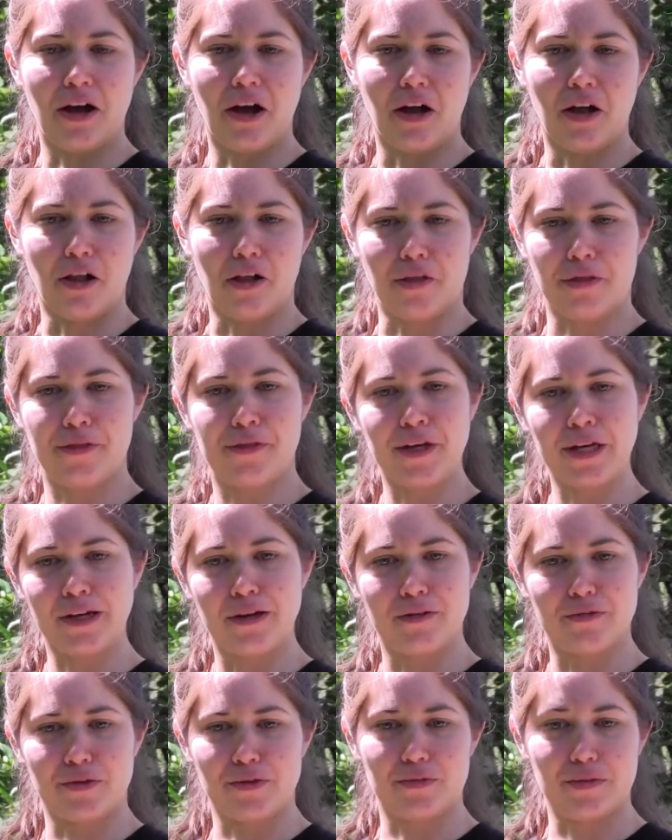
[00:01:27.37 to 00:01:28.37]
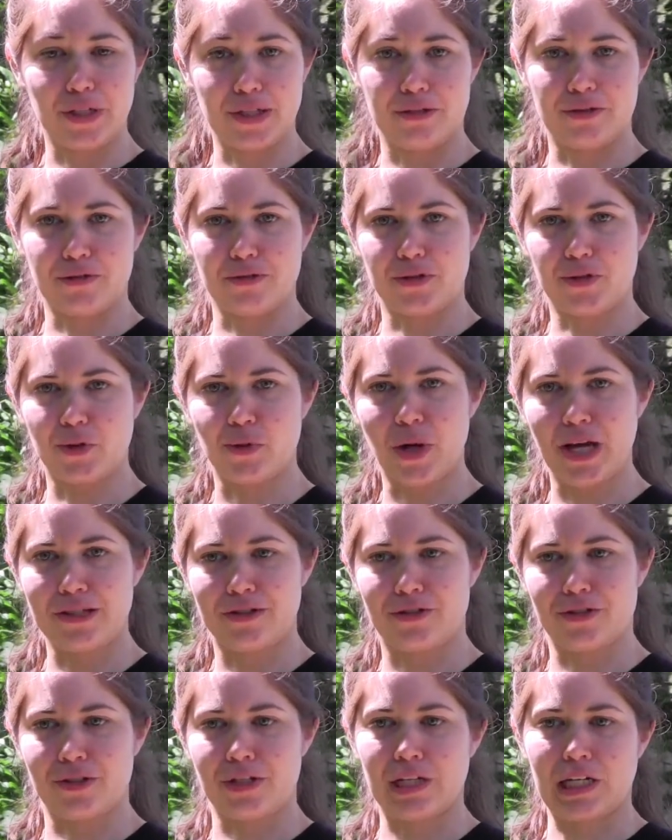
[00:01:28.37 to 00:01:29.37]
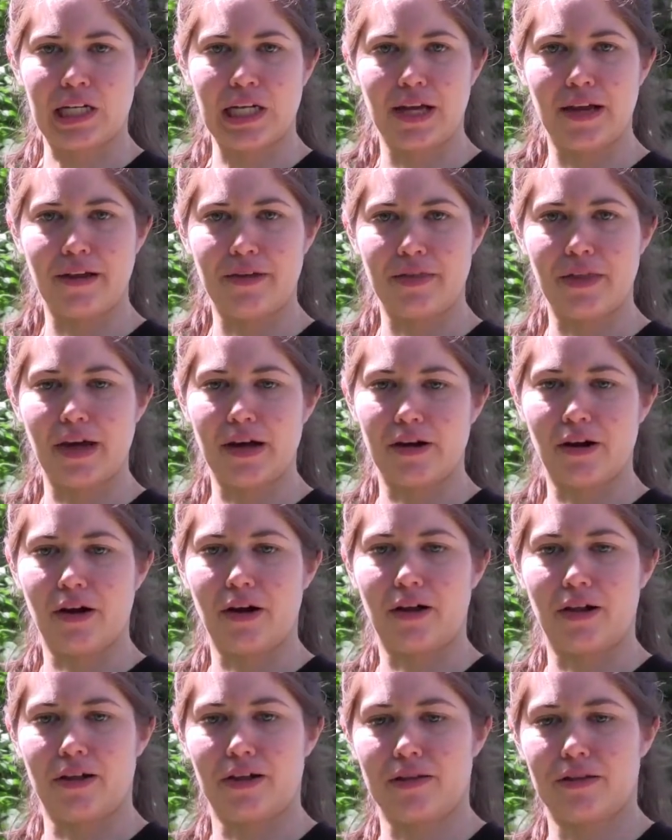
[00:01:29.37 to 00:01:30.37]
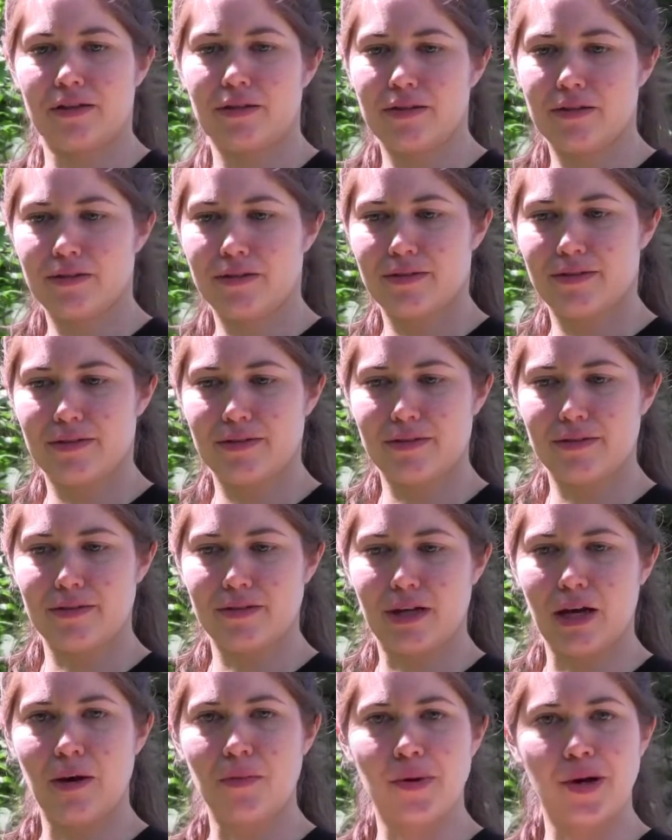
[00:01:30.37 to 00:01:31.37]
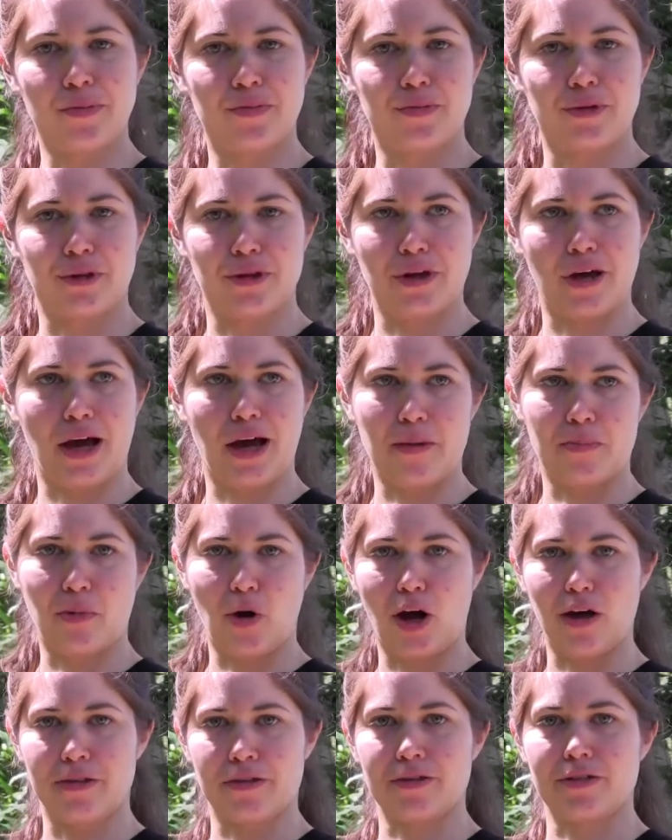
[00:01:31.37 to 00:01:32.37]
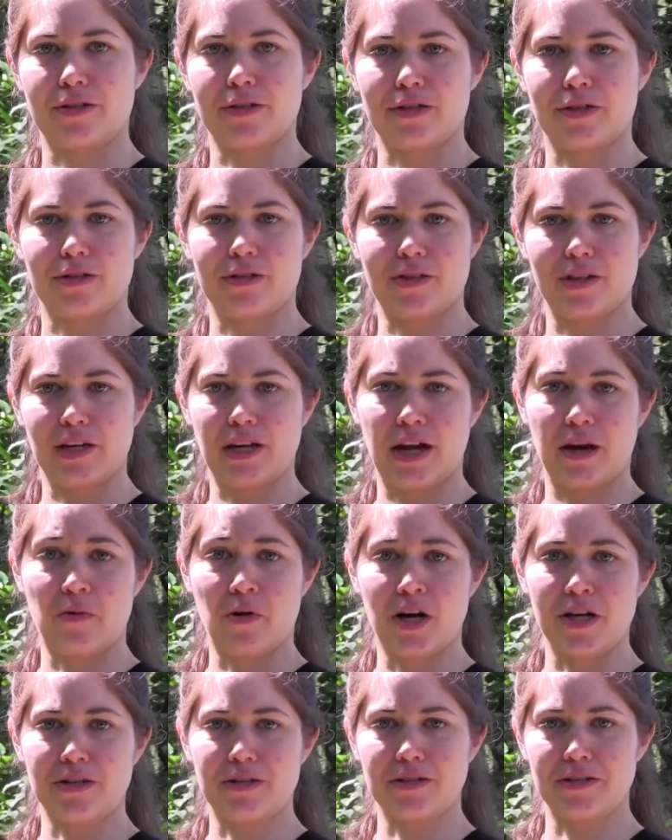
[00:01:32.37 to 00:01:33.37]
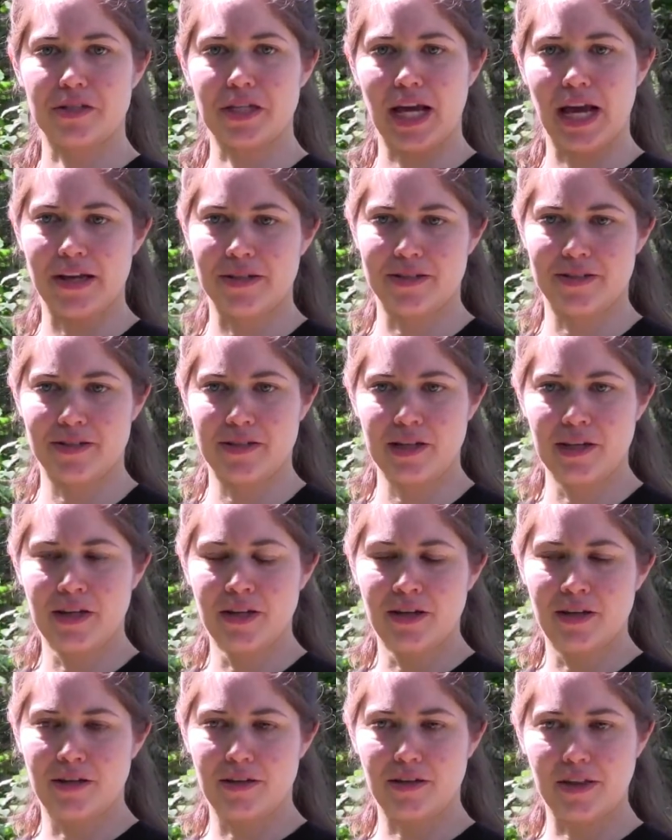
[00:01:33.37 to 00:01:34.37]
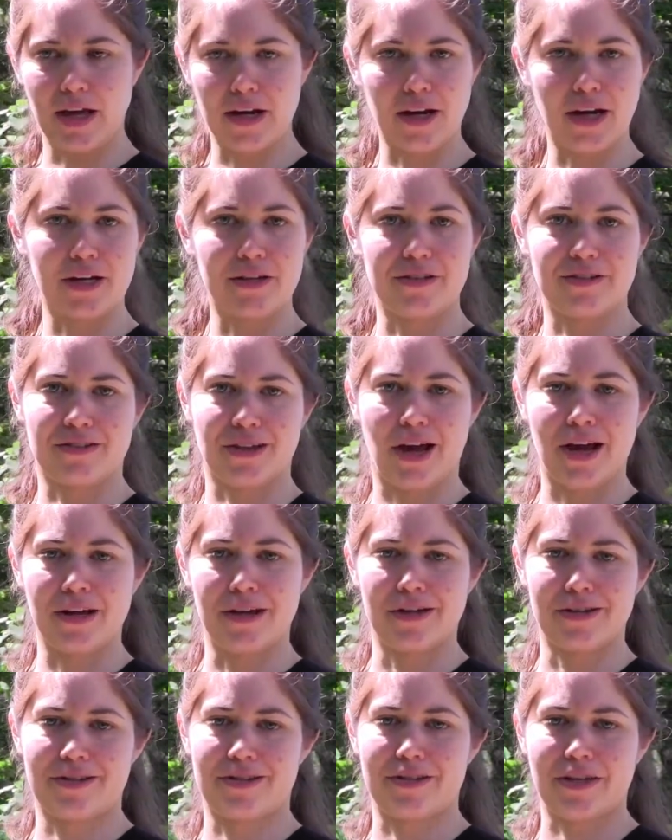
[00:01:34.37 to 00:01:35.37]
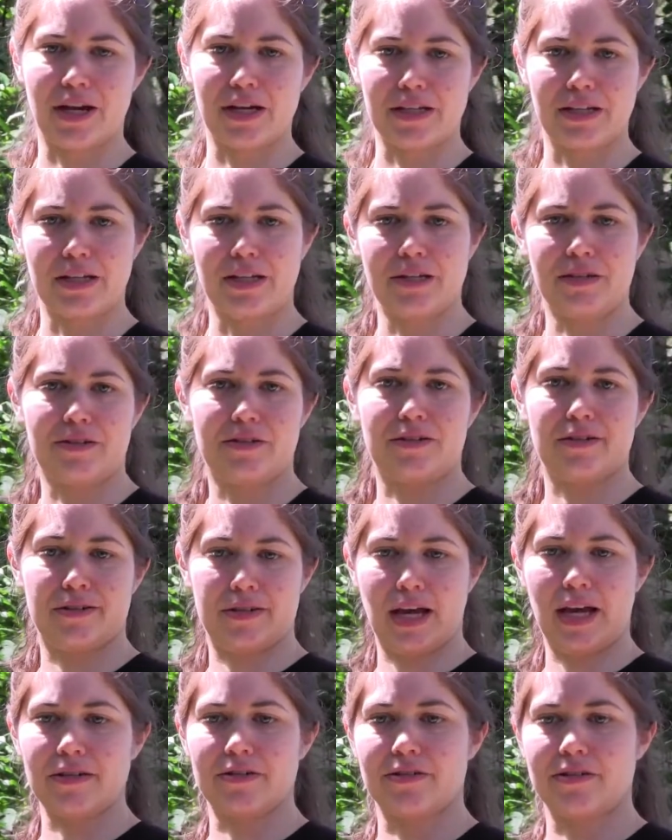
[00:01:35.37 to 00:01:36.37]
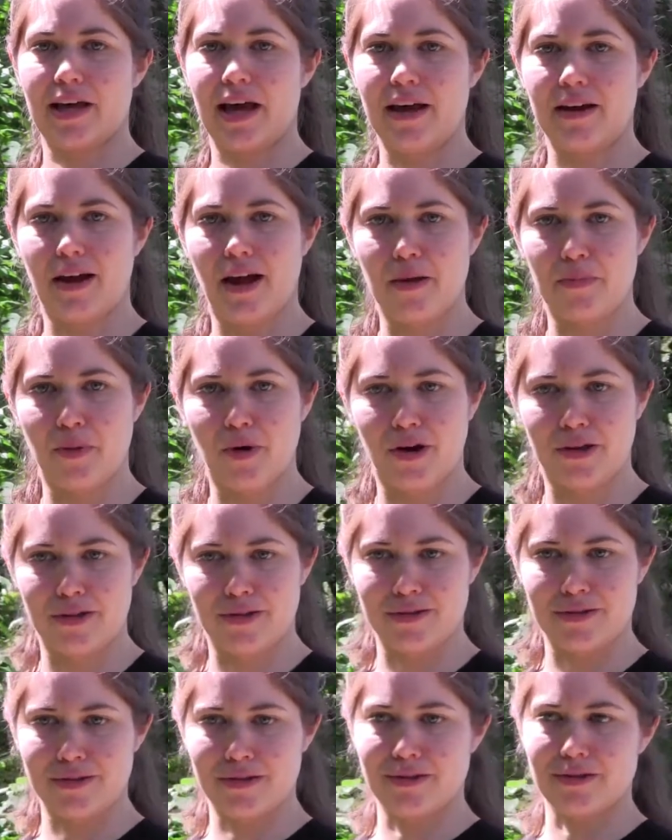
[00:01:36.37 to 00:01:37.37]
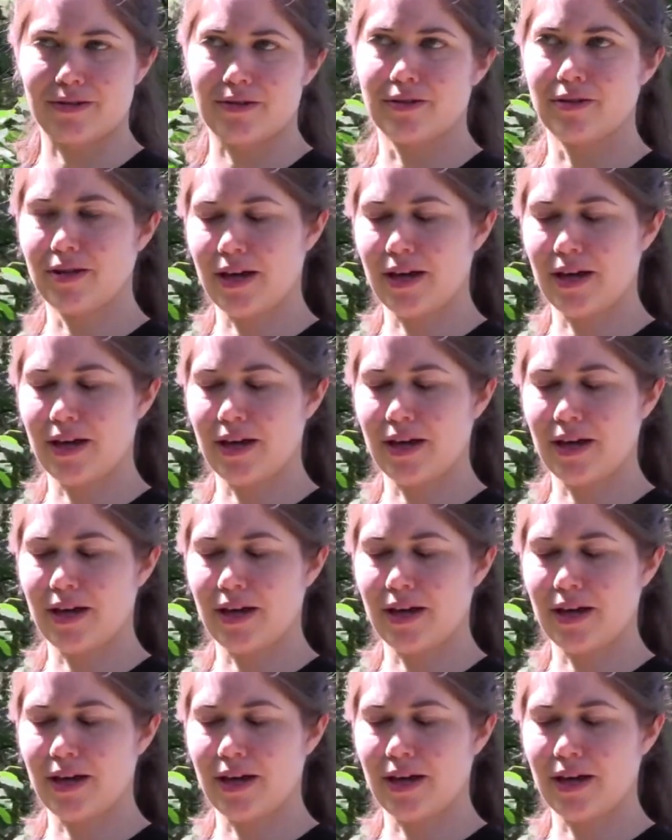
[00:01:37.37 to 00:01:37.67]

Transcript: I'll think of a research question and then I'll come up with a hypothesis that I want to test. Then I design a study to test that hypothesis